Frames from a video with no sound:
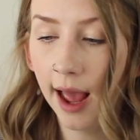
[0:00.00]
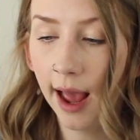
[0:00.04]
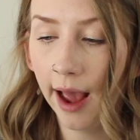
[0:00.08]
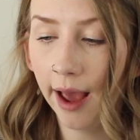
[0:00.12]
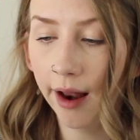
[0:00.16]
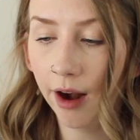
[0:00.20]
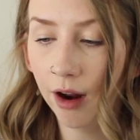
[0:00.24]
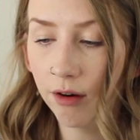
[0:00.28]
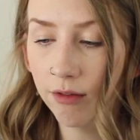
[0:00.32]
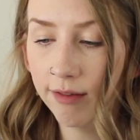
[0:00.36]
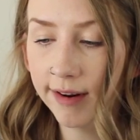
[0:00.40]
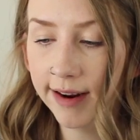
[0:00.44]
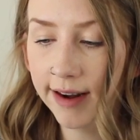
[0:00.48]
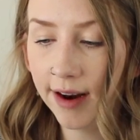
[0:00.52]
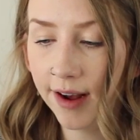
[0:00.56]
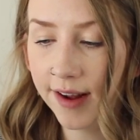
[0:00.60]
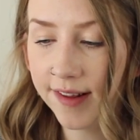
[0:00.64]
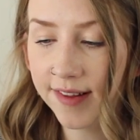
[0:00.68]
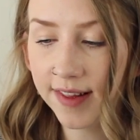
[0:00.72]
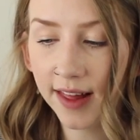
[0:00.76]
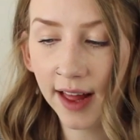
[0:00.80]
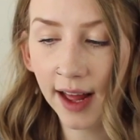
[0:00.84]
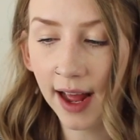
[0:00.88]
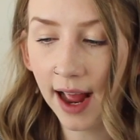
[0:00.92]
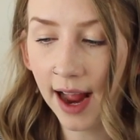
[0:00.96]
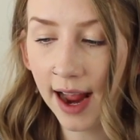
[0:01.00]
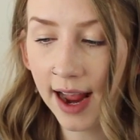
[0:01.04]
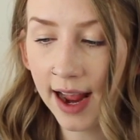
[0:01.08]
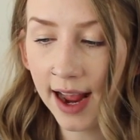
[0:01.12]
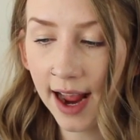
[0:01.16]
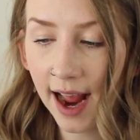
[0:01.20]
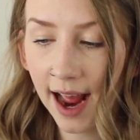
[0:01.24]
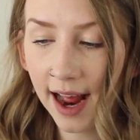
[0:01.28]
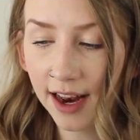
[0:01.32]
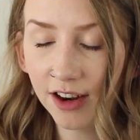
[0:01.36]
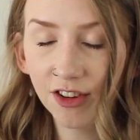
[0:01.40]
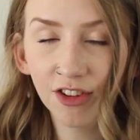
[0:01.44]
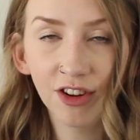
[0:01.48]
and I realised that it
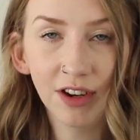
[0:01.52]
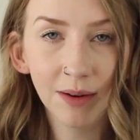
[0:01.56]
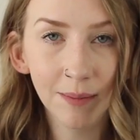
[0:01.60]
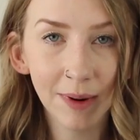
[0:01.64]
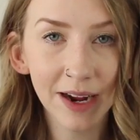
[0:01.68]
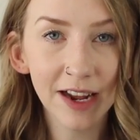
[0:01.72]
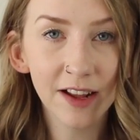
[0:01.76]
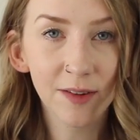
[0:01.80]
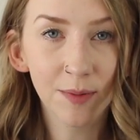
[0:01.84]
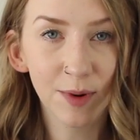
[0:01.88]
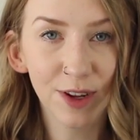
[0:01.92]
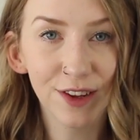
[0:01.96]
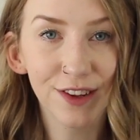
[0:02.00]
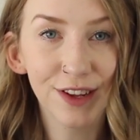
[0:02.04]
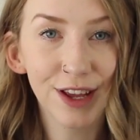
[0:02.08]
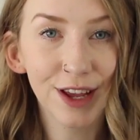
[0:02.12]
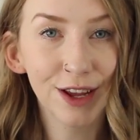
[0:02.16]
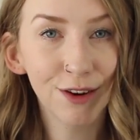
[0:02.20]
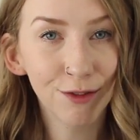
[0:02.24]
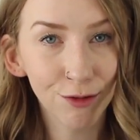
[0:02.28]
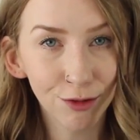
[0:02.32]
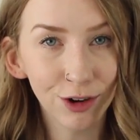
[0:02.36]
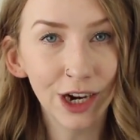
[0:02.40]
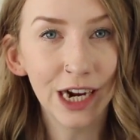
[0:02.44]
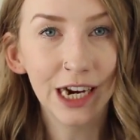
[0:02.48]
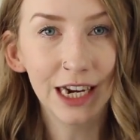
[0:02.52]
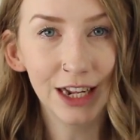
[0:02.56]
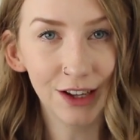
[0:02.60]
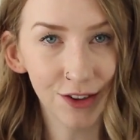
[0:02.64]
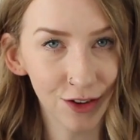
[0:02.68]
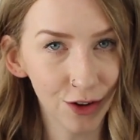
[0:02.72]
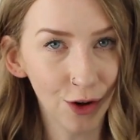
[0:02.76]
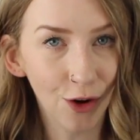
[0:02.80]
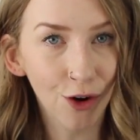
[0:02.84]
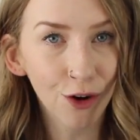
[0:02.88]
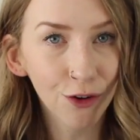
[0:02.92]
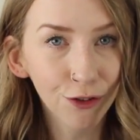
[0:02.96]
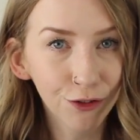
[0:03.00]
actually makes my skin really
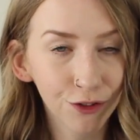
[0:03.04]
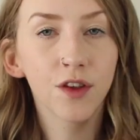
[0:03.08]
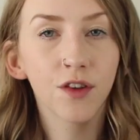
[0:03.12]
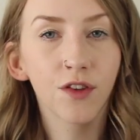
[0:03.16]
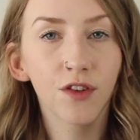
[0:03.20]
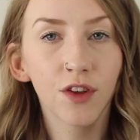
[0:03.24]
soft.